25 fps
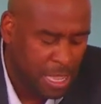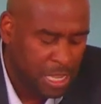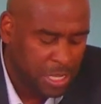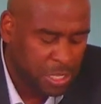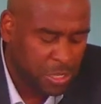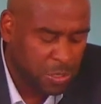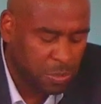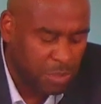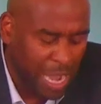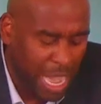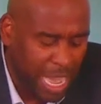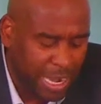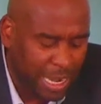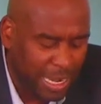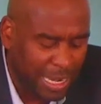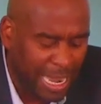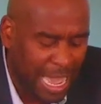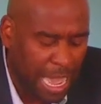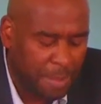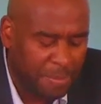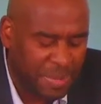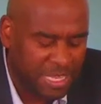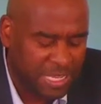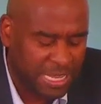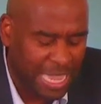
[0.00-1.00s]
Do not
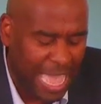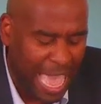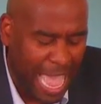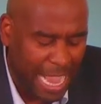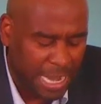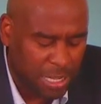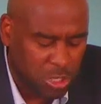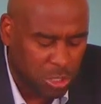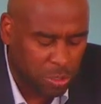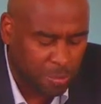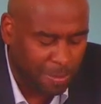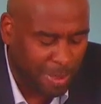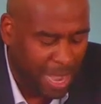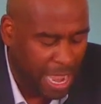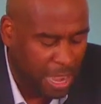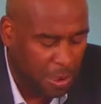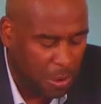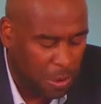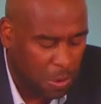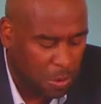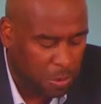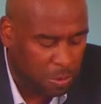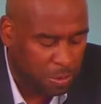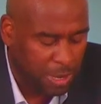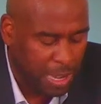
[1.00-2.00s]
allow me to act on my
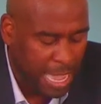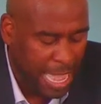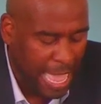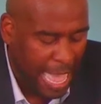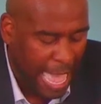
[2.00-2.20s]
own.